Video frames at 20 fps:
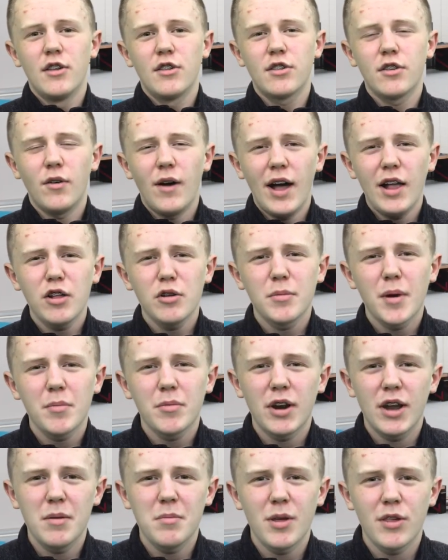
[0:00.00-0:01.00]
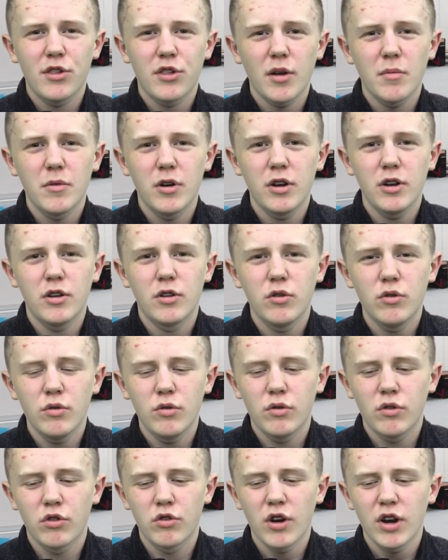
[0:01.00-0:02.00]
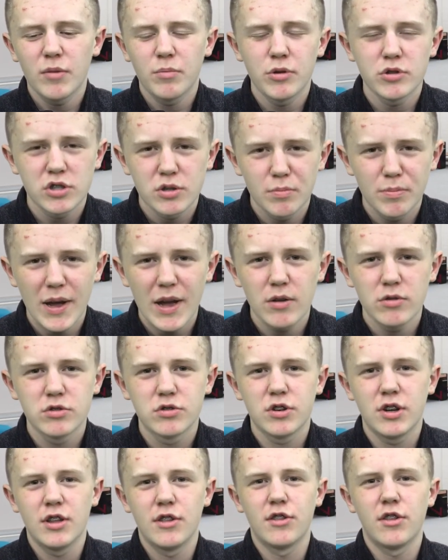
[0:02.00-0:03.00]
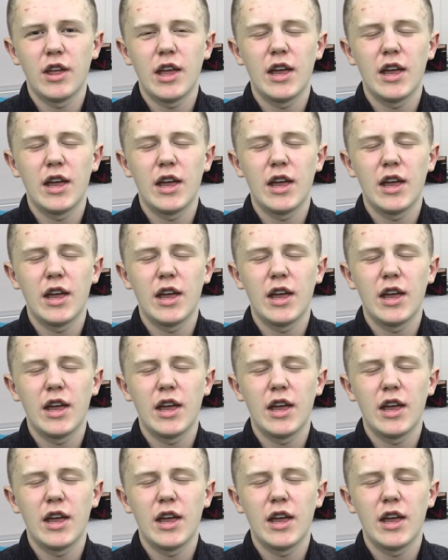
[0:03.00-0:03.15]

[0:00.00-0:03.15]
So I'll remember him as someone who's trying to push the boundaries